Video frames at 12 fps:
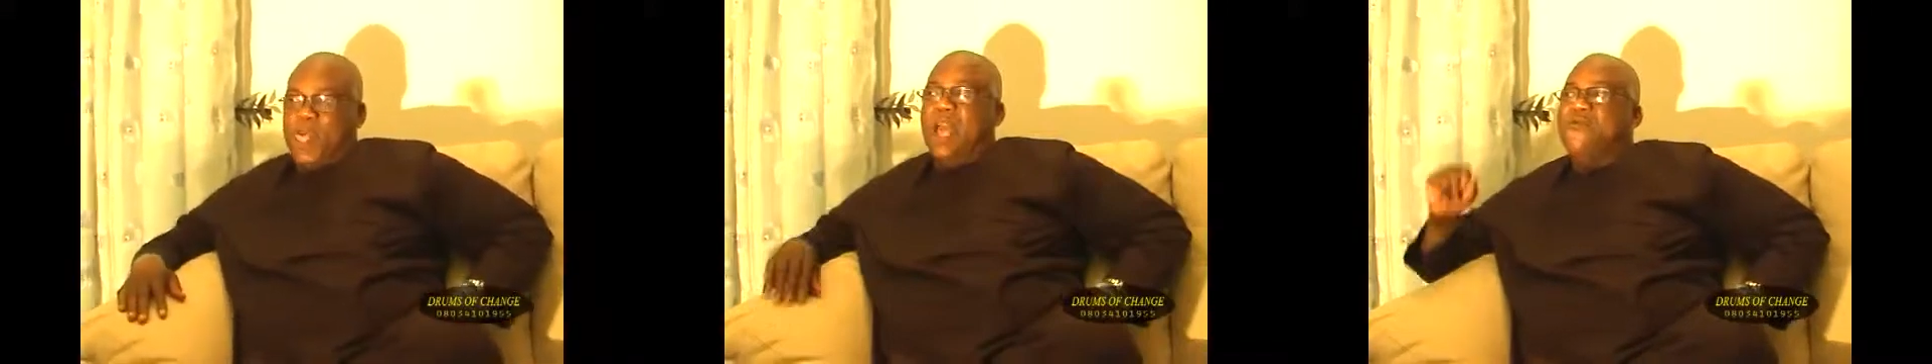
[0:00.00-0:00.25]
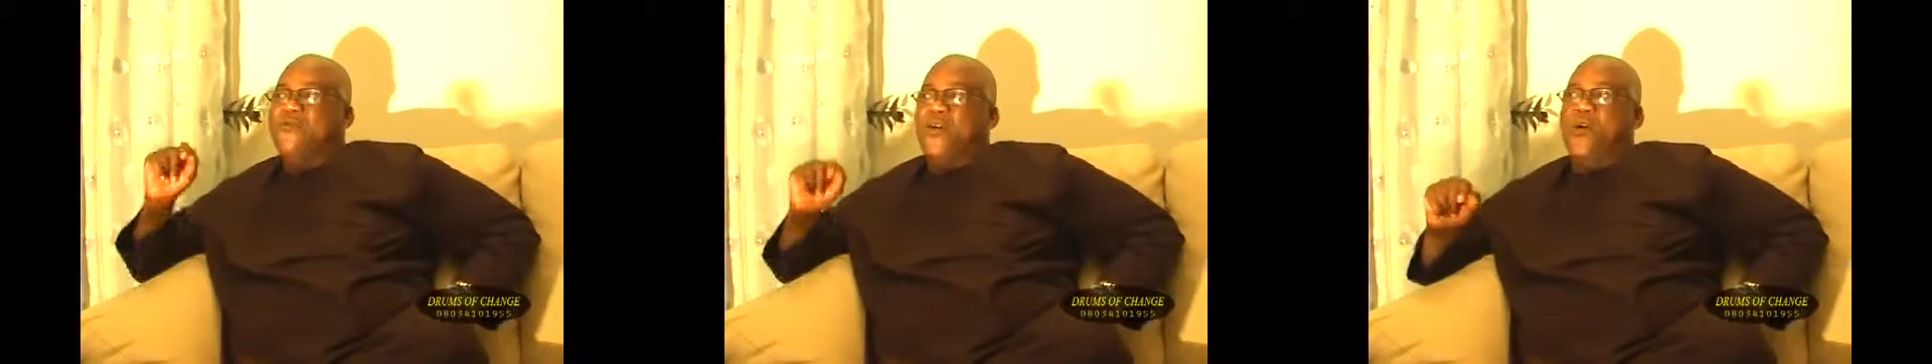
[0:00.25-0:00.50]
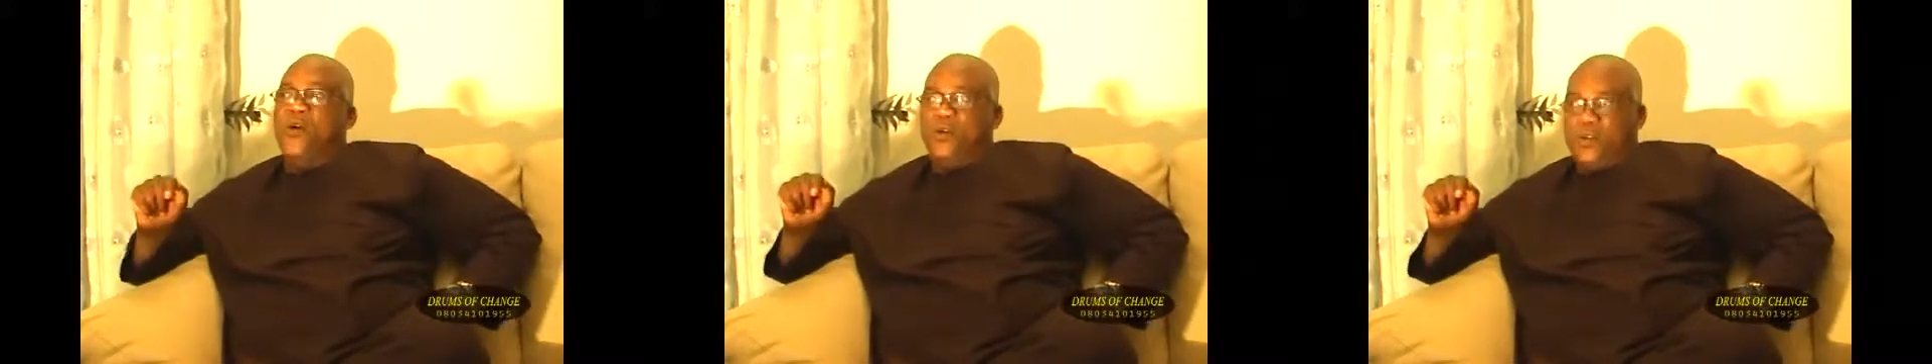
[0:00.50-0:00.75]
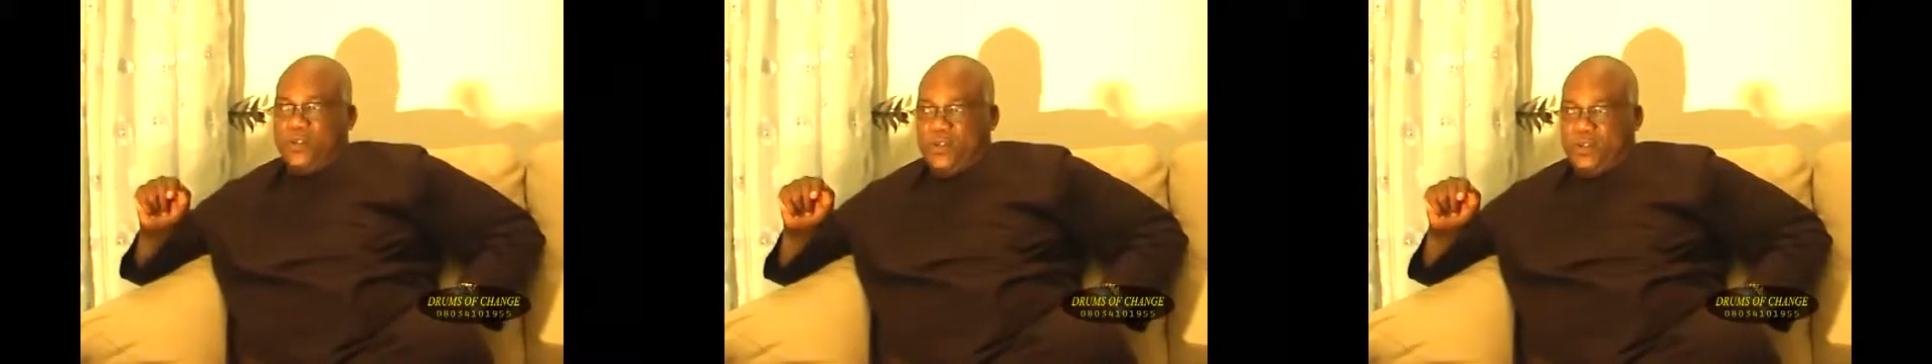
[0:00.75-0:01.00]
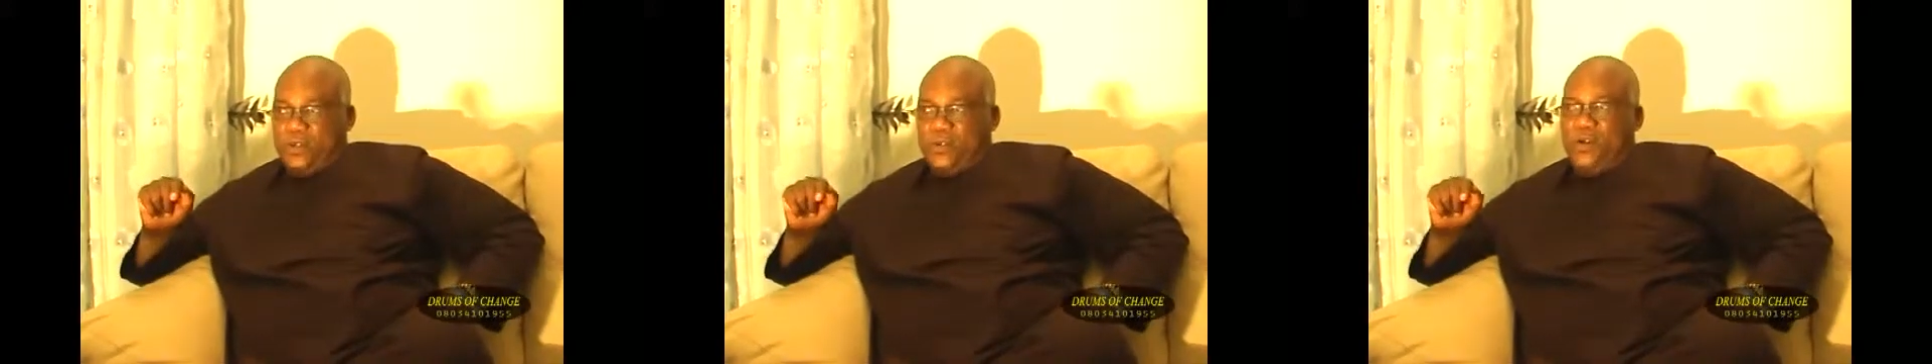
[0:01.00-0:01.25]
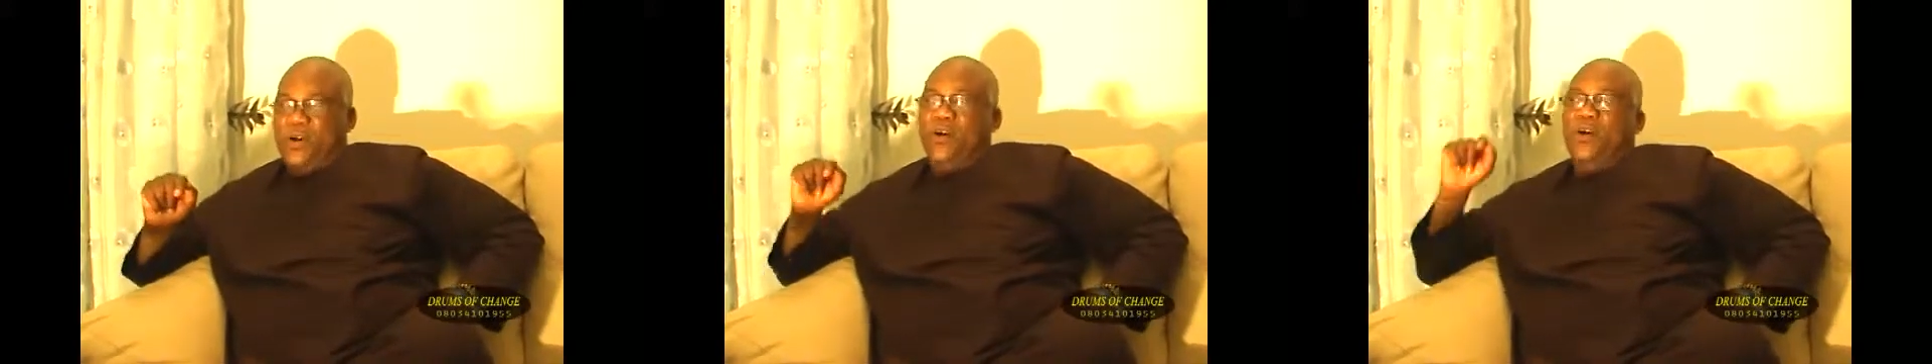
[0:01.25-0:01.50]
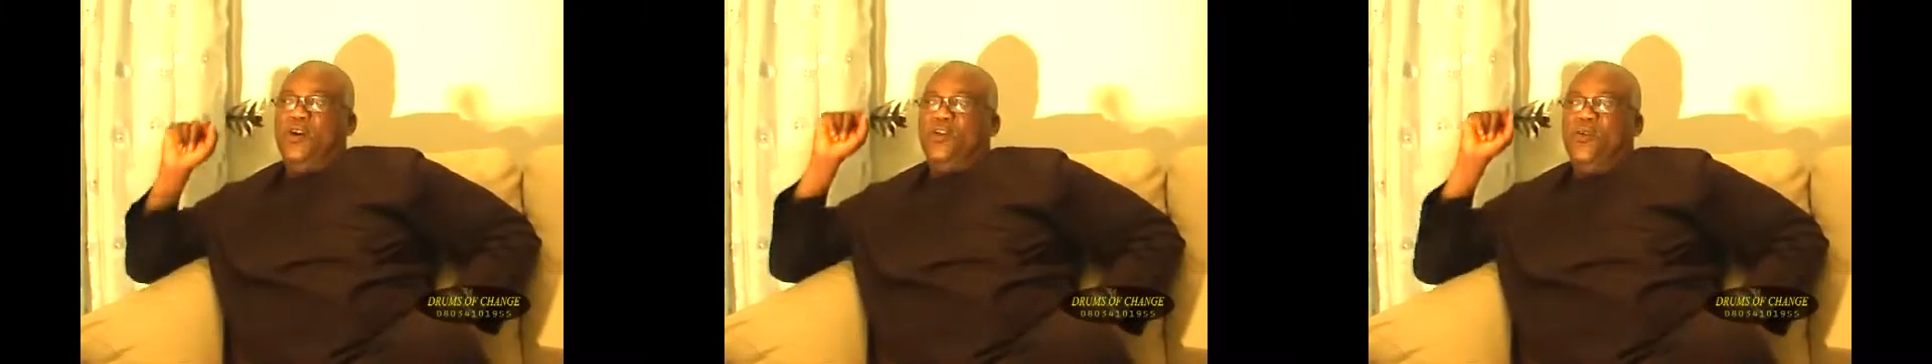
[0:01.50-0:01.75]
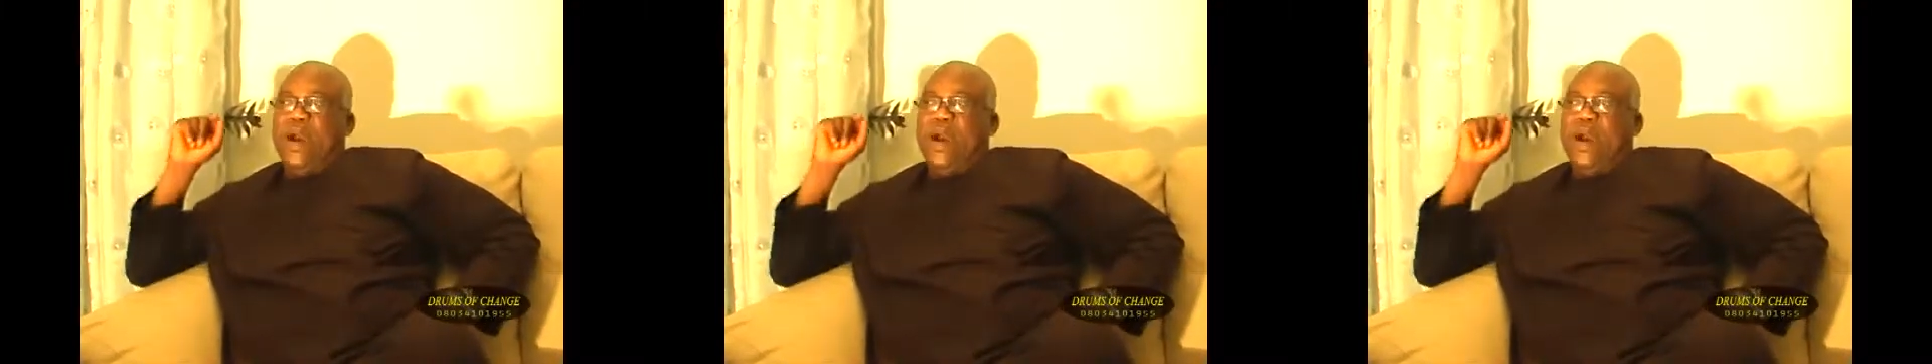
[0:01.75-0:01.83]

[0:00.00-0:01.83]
for us to